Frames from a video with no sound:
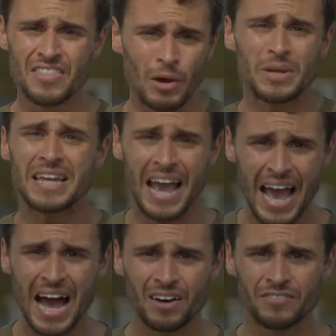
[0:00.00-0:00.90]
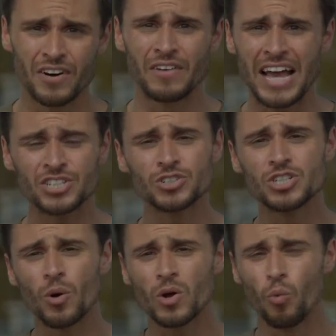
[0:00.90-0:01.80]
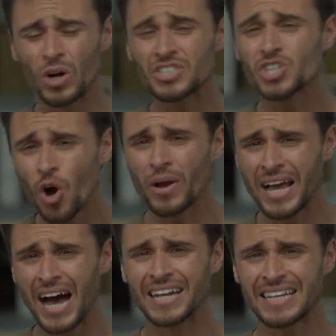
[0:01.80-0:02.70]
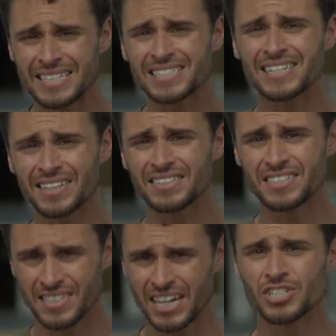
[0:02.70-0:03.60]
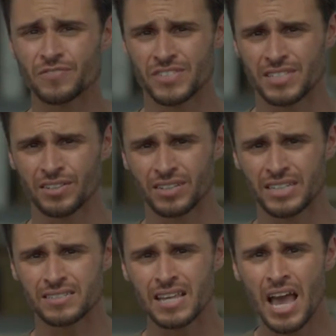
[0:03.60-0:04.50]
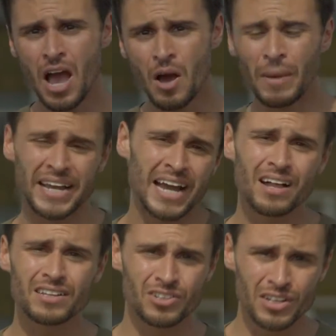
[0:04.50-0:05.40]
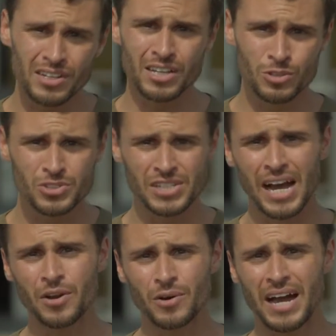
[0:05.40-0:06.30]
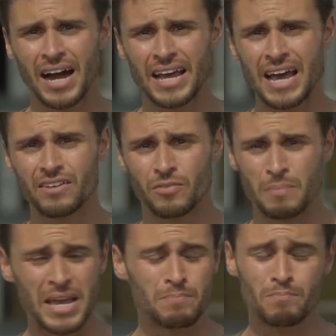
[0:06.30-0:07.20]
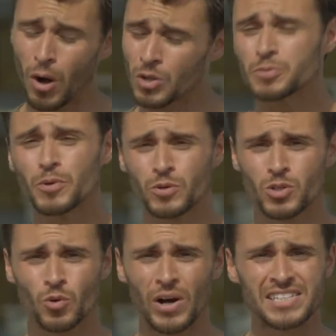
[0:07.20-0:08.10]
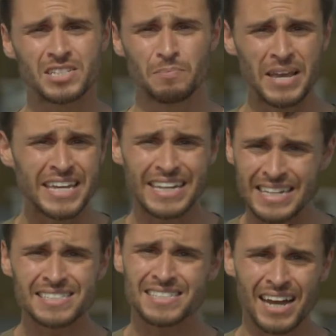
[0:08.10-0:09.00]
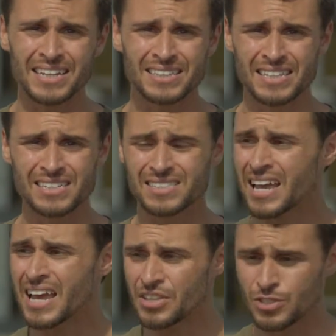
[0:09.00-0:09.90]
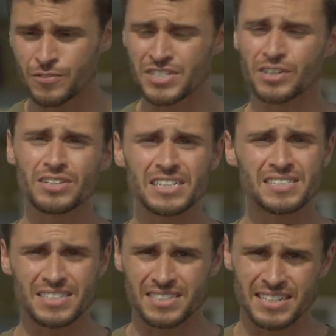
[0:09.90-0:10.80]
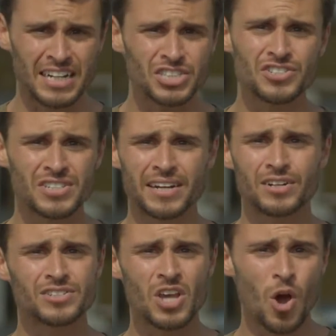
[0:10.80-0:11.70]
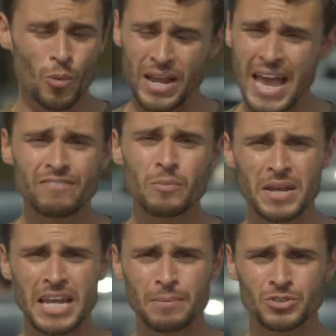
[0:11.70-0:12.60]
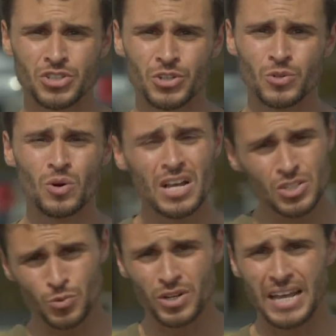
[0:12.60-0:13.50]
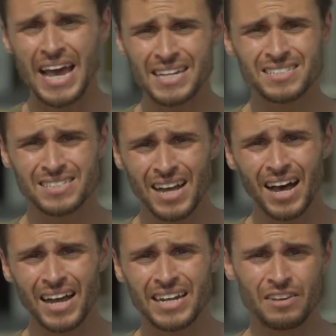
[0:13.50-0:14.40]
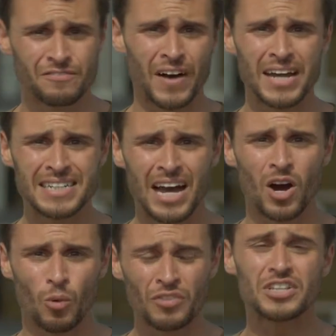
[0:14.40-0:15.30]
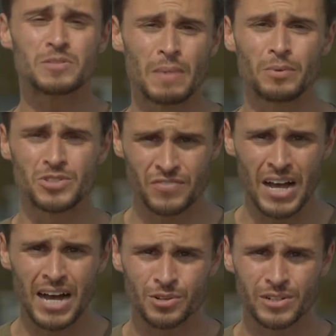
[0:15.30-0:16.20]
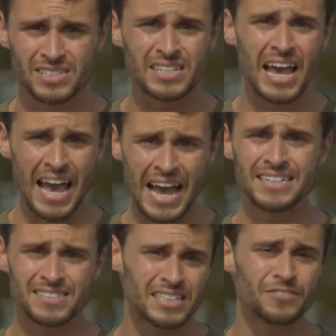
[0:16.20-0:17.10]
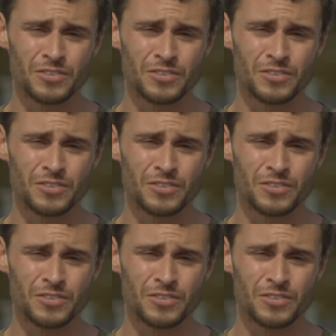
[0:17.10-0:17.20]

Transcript: that we have of actually knowing what's going on inside these detention facilities. My colleague Lilia Luciano and I have made multiple requests to make it inside these, these facilities, these detention centers. We haven't been able to, so we're gonna head inside and find out what these members of Congress had to see for